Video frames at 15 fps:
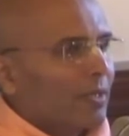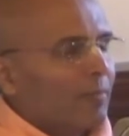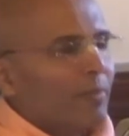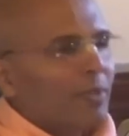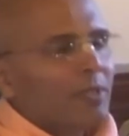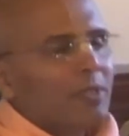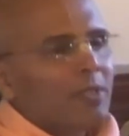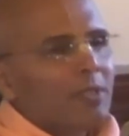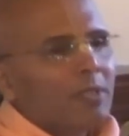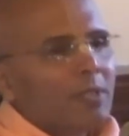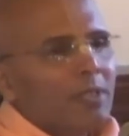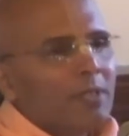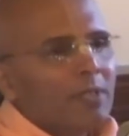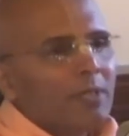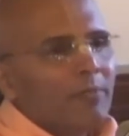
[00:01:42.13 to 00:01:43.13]
the person
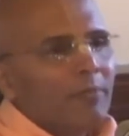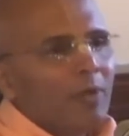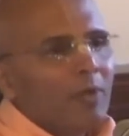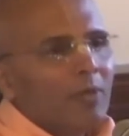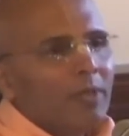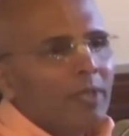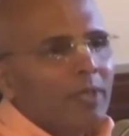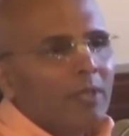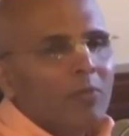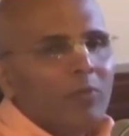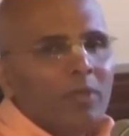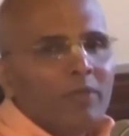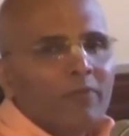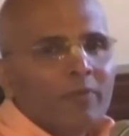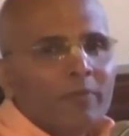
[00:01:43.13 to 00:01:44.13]
sees them all
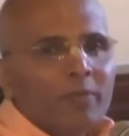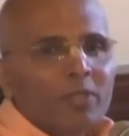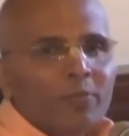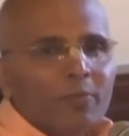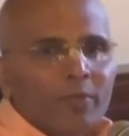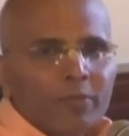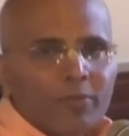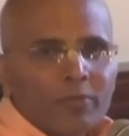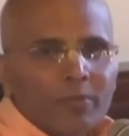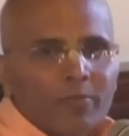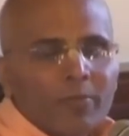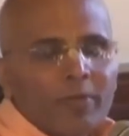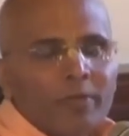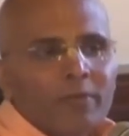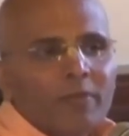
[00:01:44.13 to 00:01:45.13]
equally from the spiritual
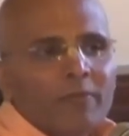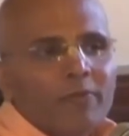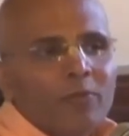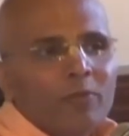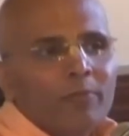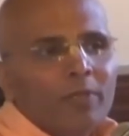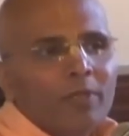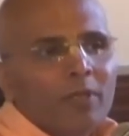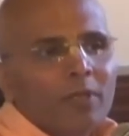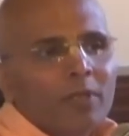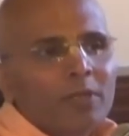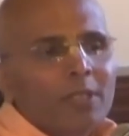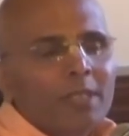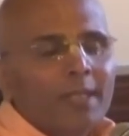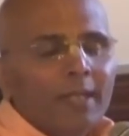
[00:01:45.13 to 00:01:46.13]
point of view
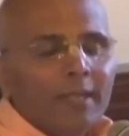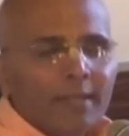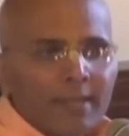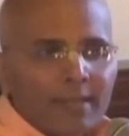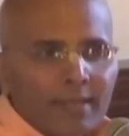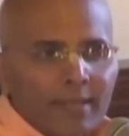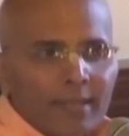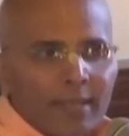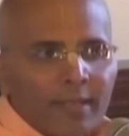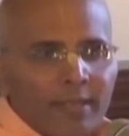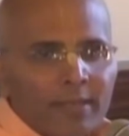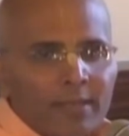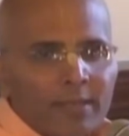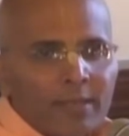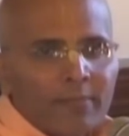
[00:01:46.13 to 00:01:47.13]
because he
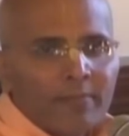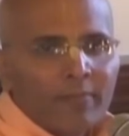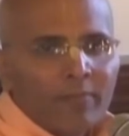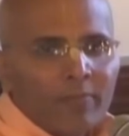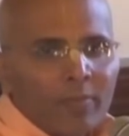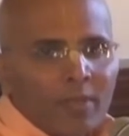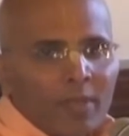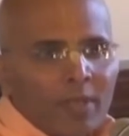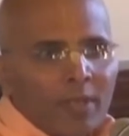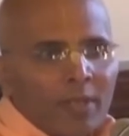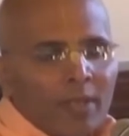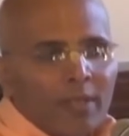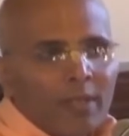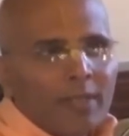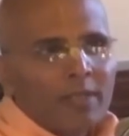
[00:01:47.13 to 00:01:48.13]
understands
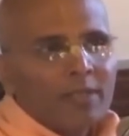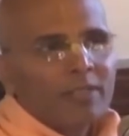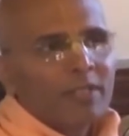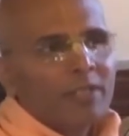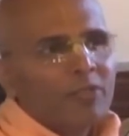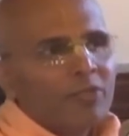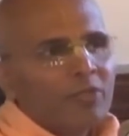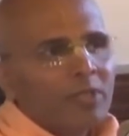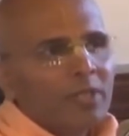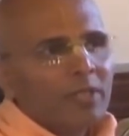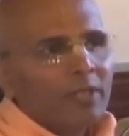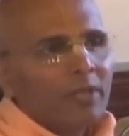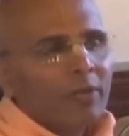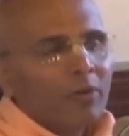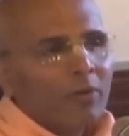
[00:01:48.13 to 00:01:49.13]
that essentially
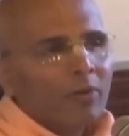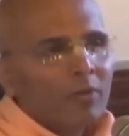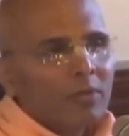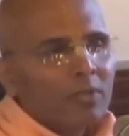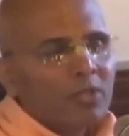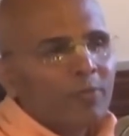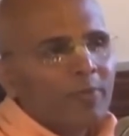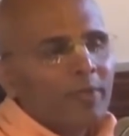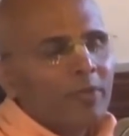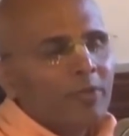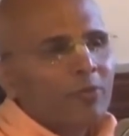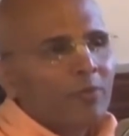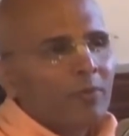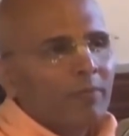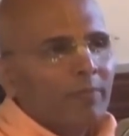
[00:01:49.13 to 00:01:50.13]
they're all
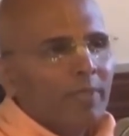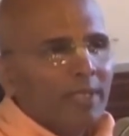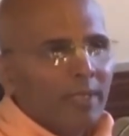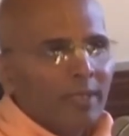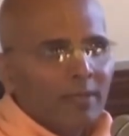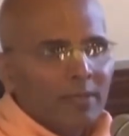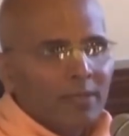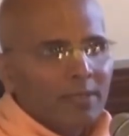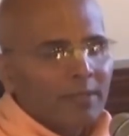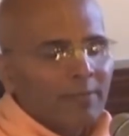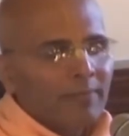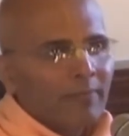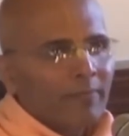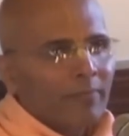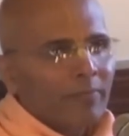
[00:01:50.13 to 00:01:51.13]
spiritual beings,
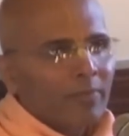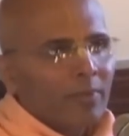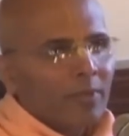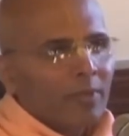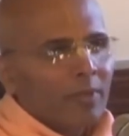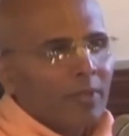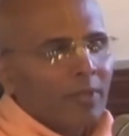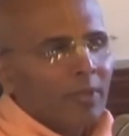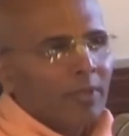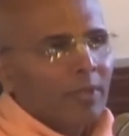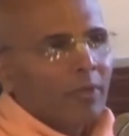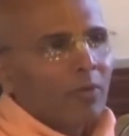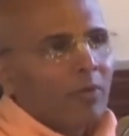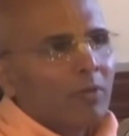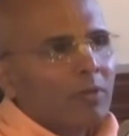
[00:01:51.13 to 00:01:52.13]

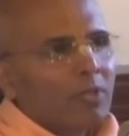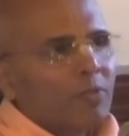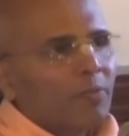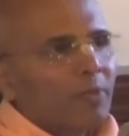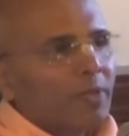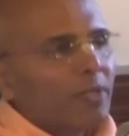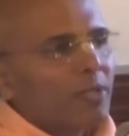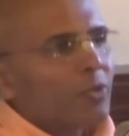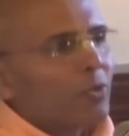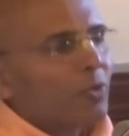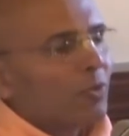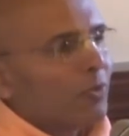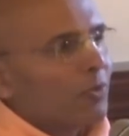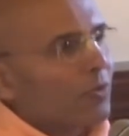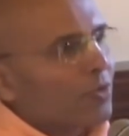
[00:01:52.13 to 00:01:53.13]
they're all spirit
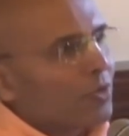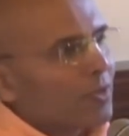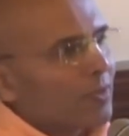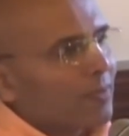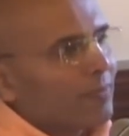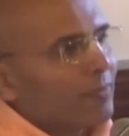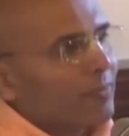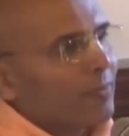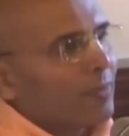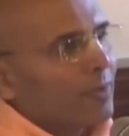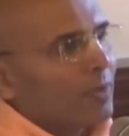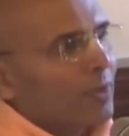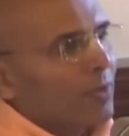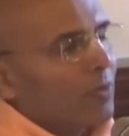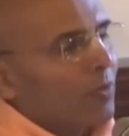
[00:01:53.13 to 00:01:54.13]
souls
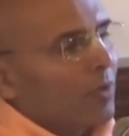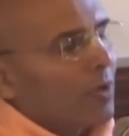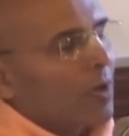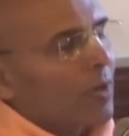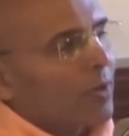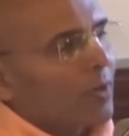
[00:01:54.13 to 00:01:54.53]
who are